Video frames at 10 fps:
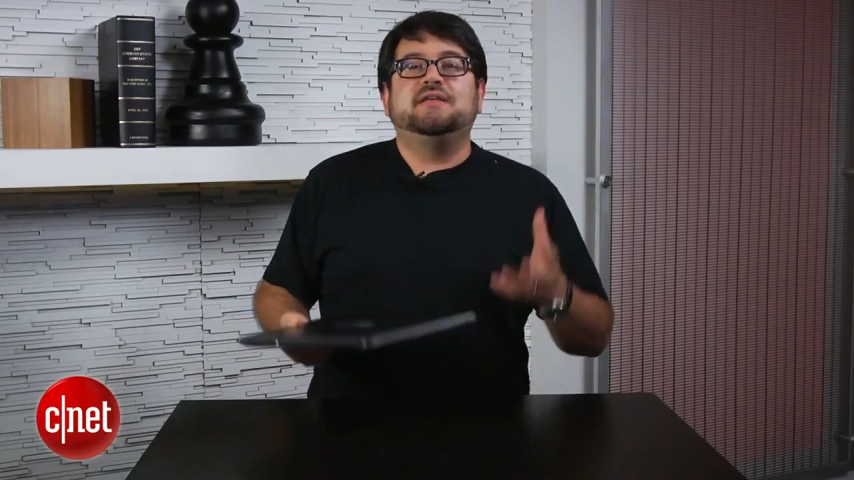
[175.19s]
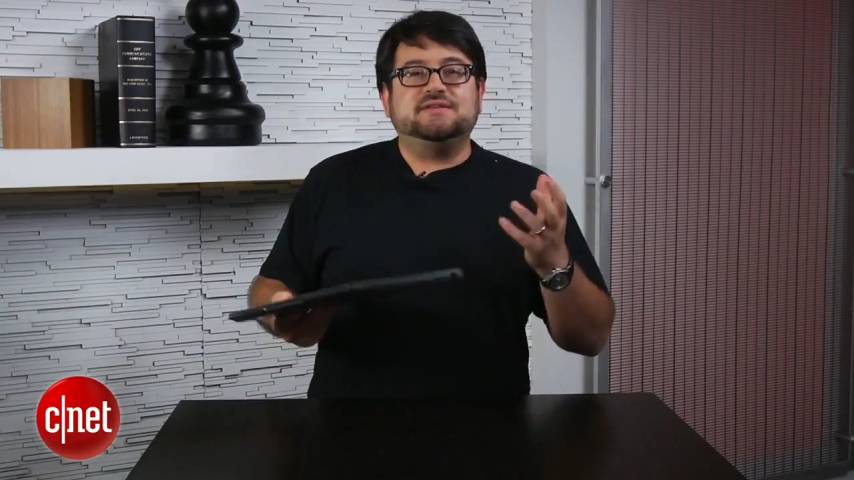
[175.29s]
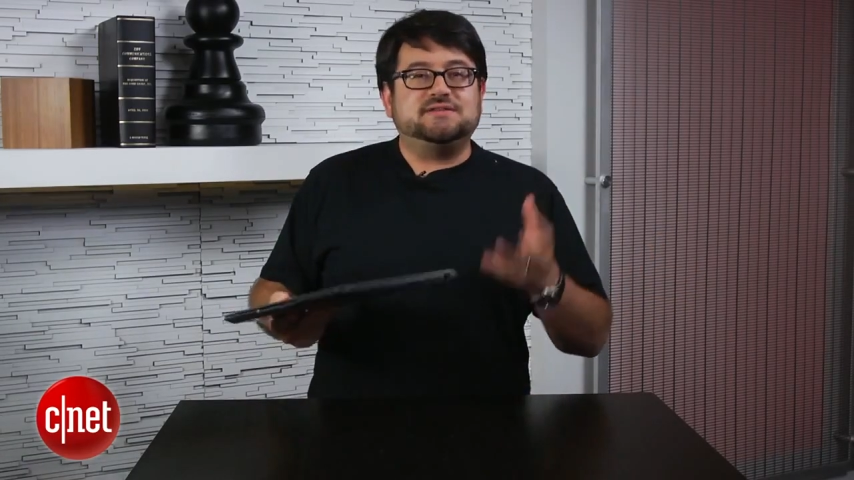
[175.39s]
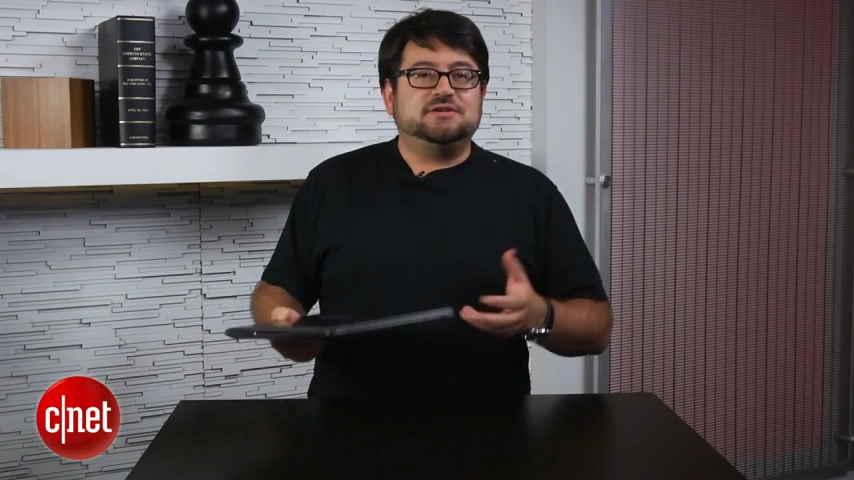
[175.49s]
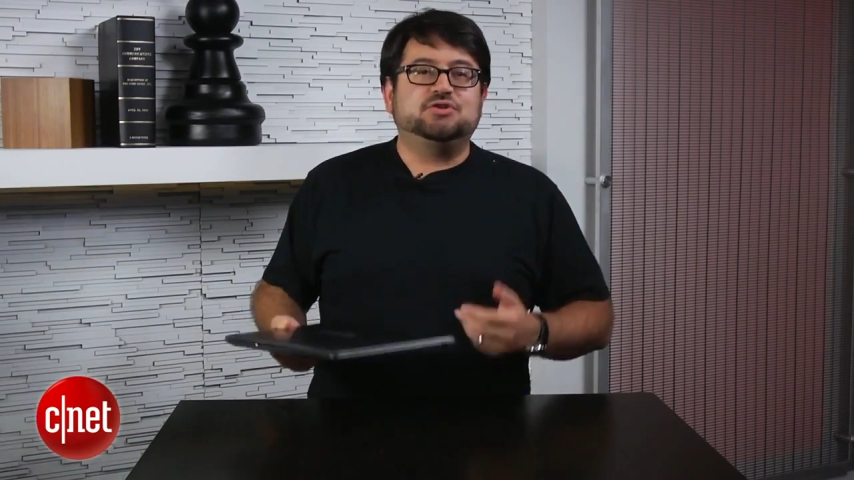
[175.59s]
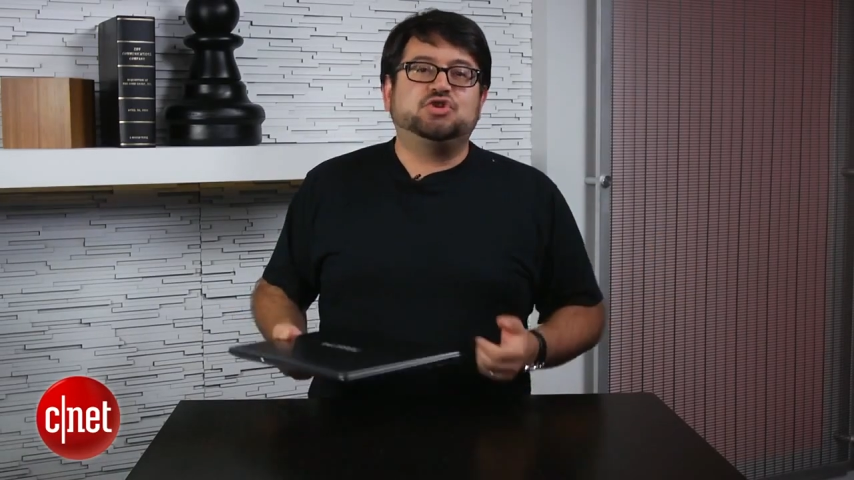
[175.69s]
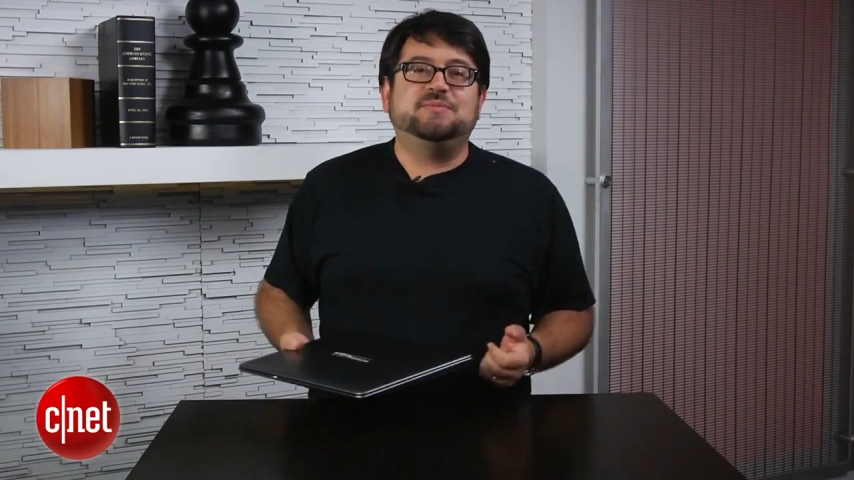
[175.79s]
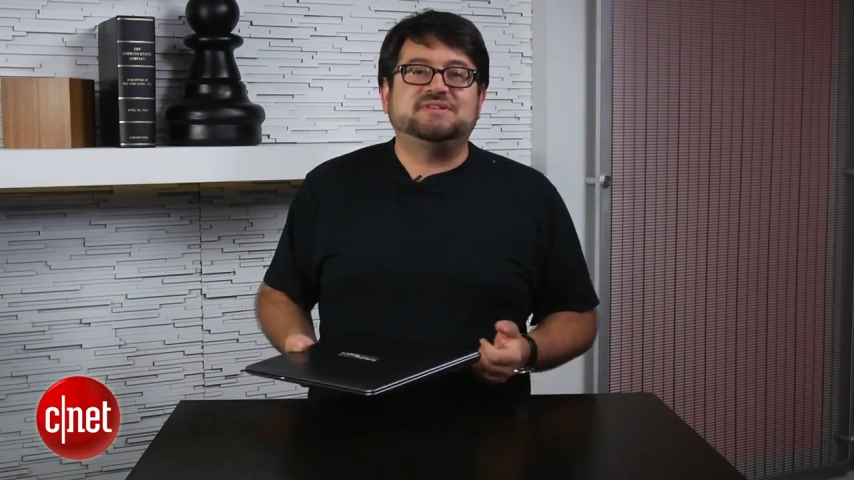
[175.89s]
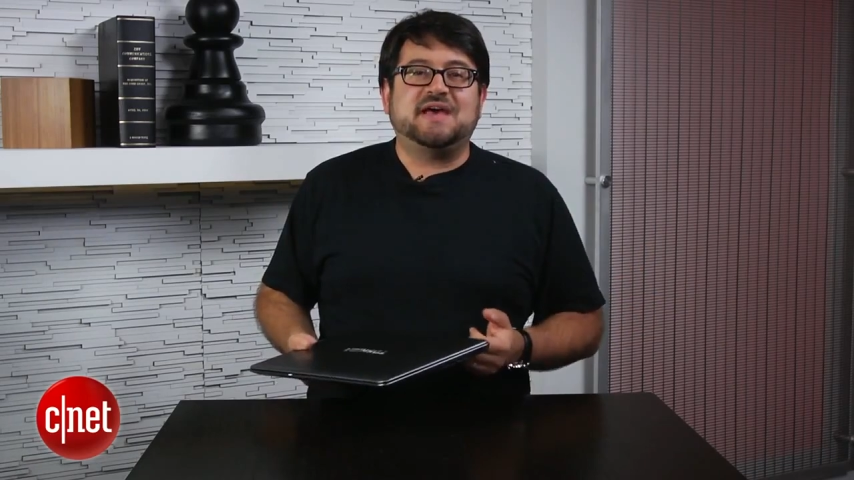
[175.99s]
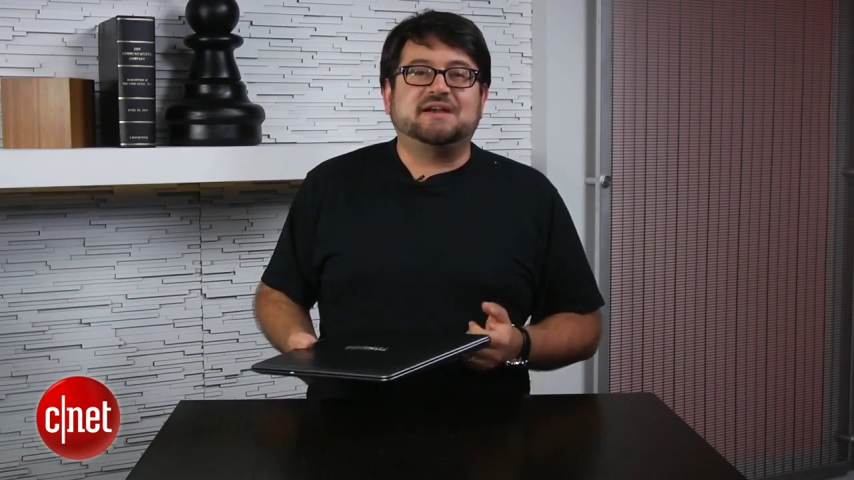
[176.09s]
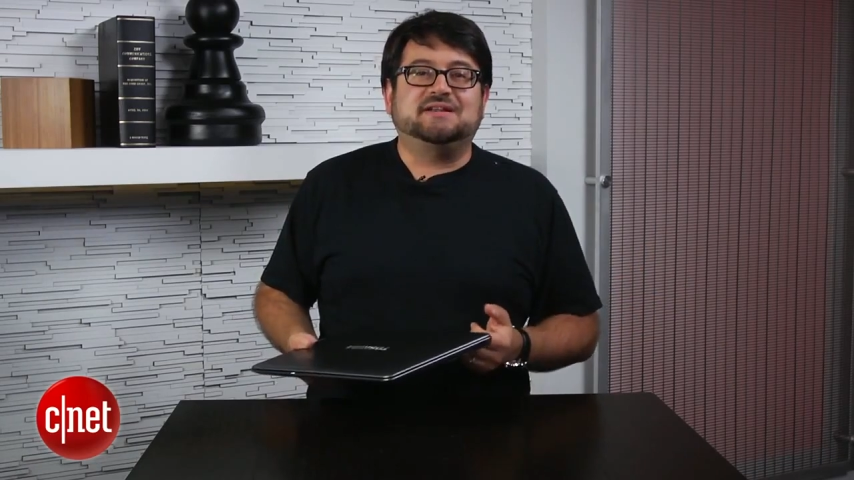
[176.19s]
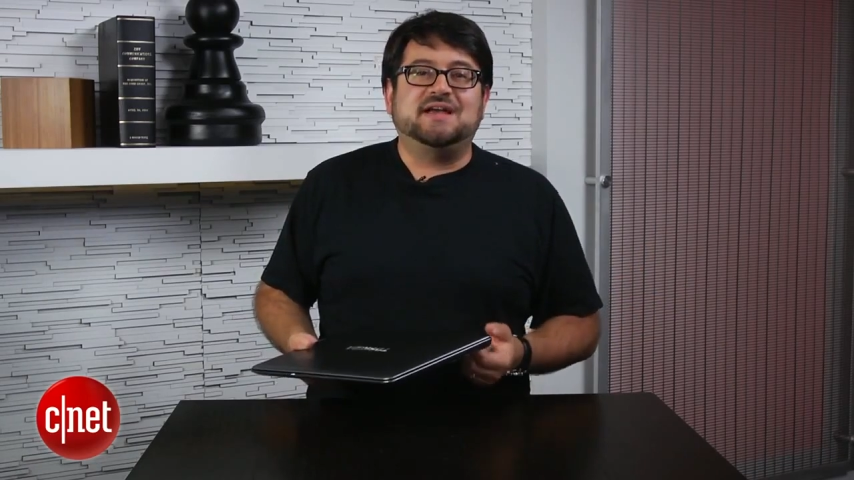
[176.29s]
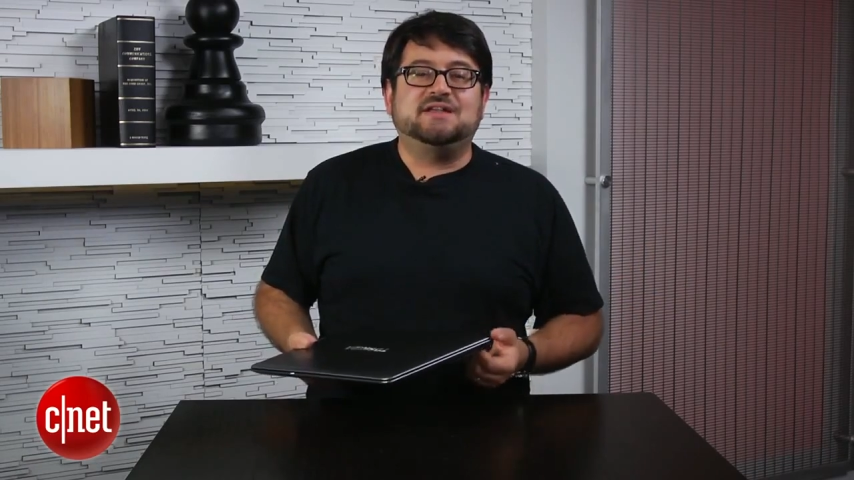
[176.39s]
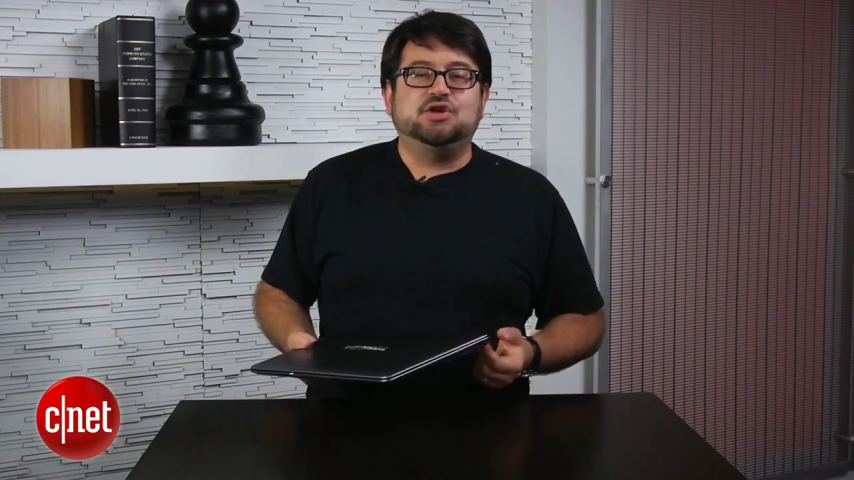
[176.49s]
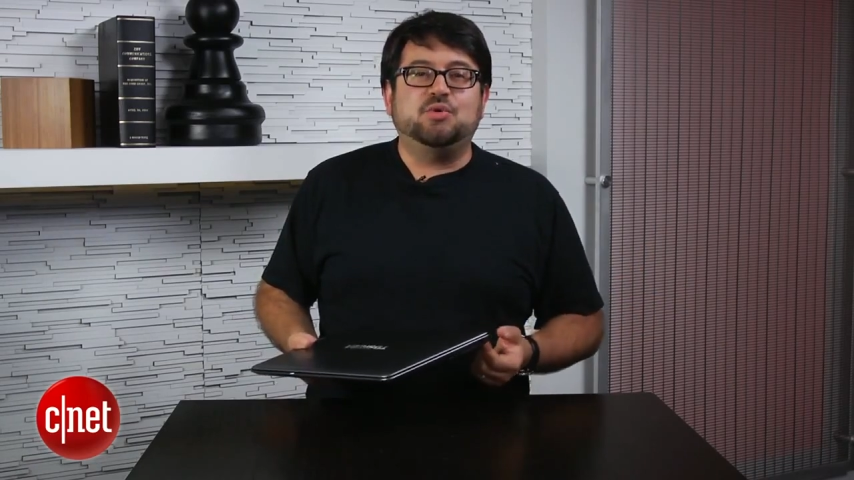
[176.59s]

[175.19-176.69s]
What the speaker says: This is the Toshiba Satellite